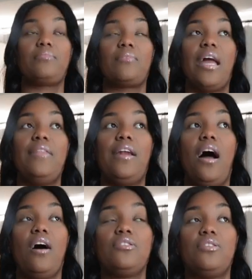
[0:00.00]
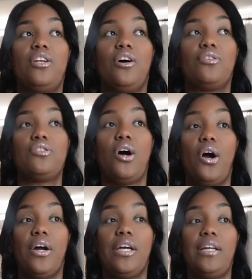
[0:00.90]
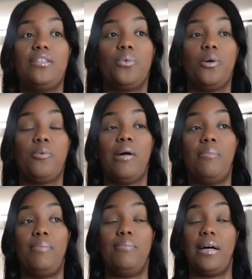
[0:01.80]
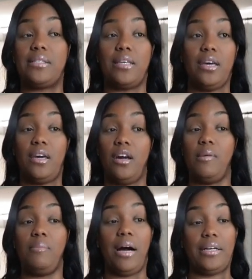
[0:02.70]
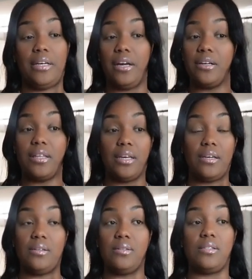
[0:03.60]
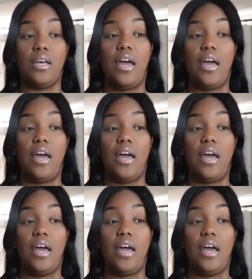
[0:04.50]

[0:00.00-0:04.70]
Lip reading: And then I also need to go to Target. I need to rip on my skincare, my body care things.